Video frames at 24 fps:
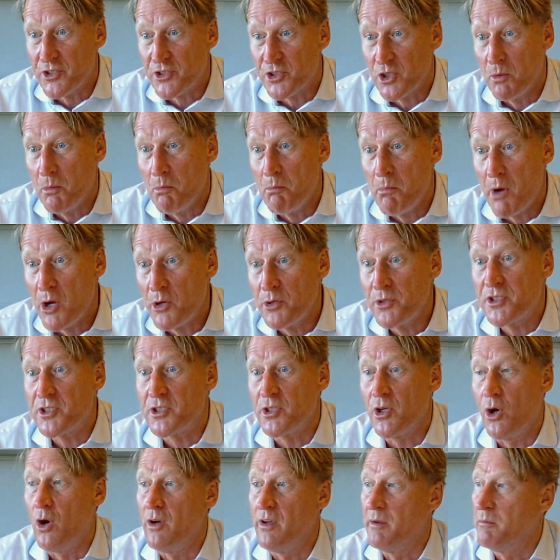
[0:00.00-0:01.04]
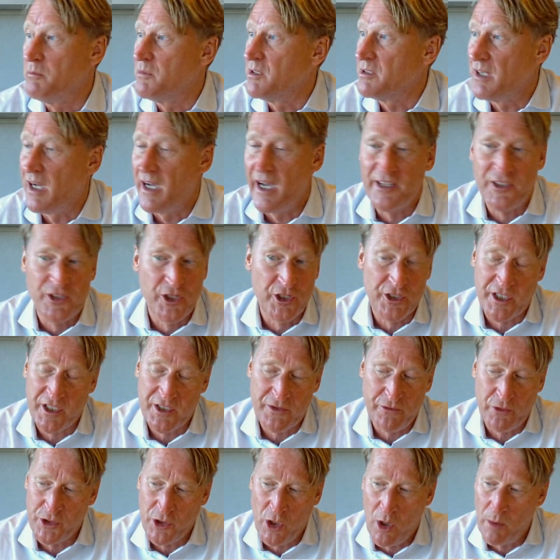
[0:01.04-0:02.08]
So just as
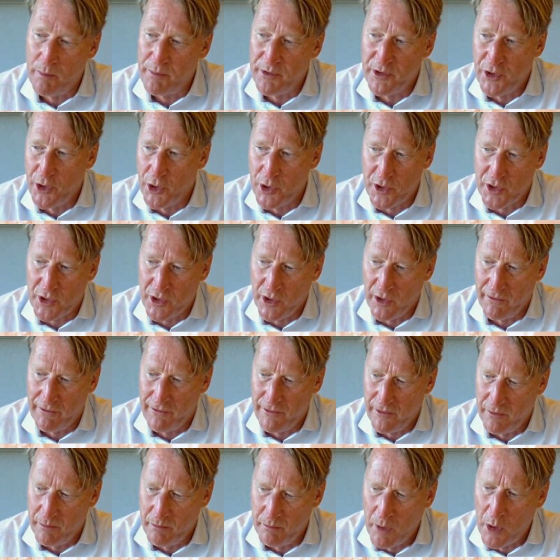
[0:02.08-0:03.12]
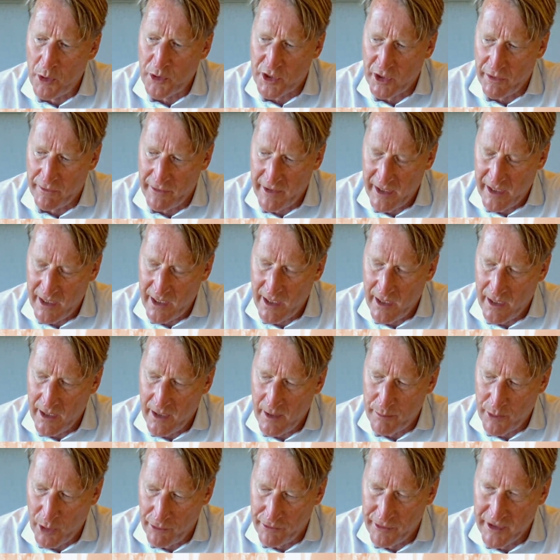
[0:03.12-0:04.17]
for Top, most of
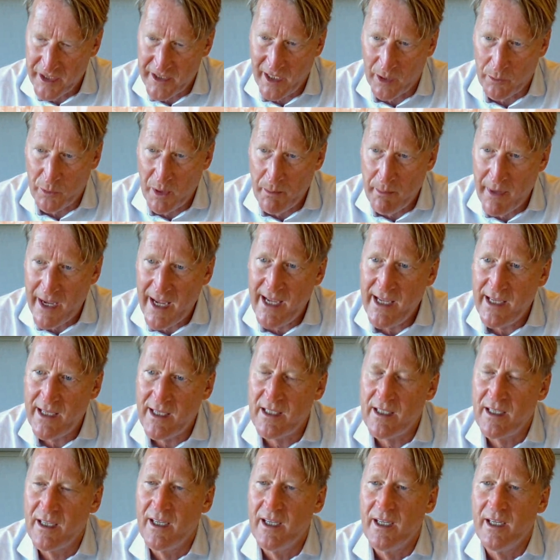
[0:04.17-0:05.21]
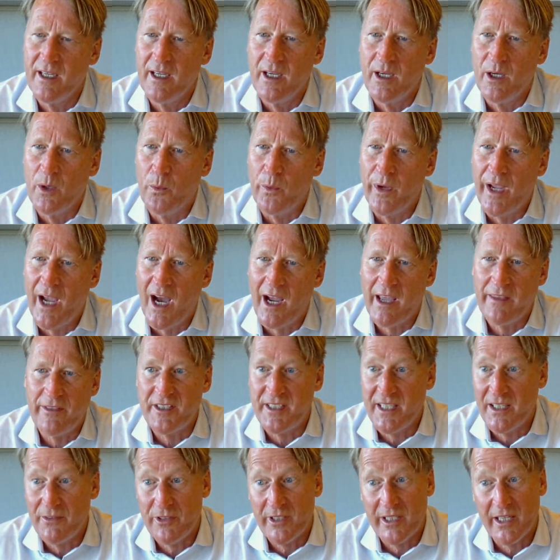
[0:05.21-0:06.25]
the profits that we make, we either
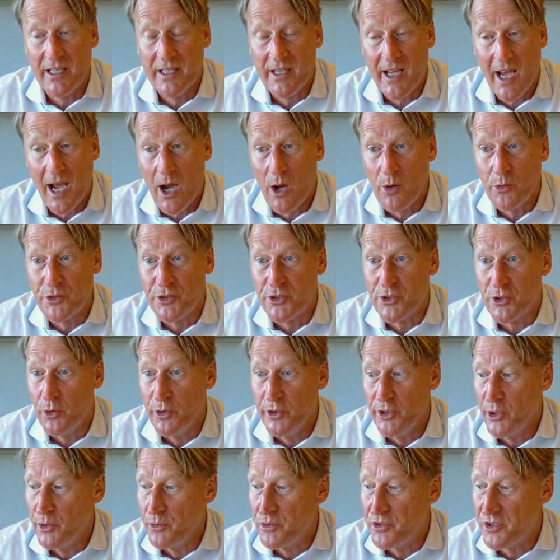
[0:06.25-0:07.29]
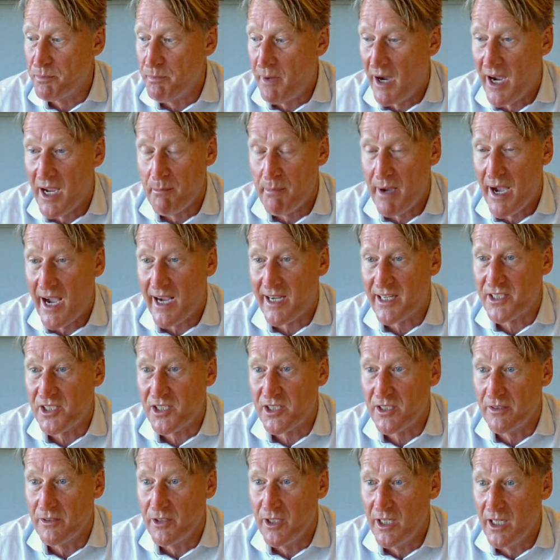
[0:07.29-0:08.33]
dividend out or use
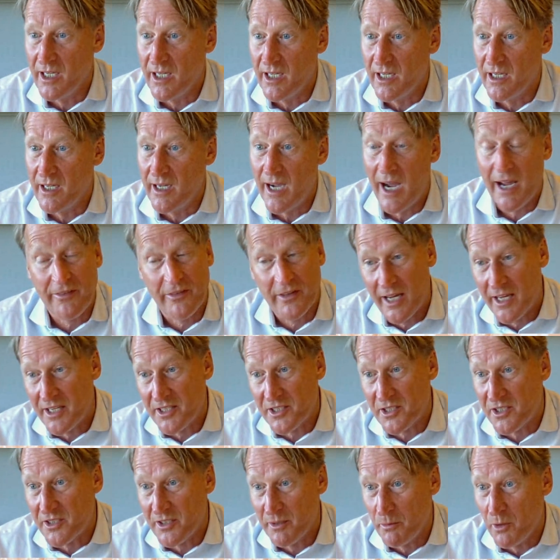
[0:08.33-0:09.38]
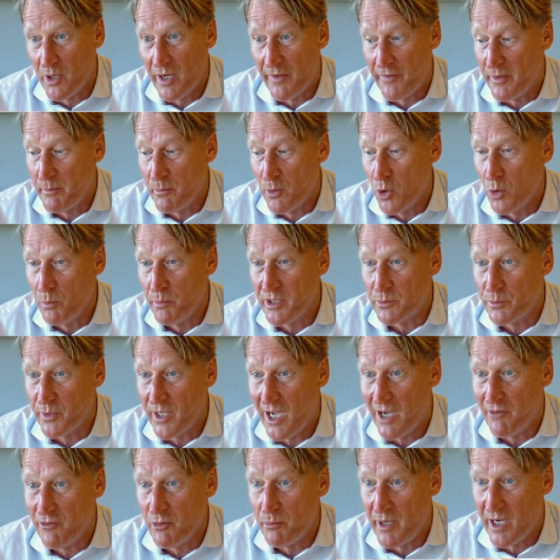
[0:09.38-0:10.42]
buybacks. At the moment, we
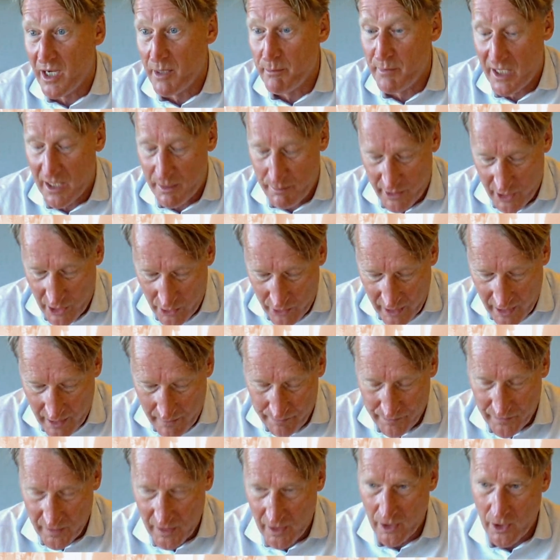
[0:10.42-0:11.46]
have a buyback program.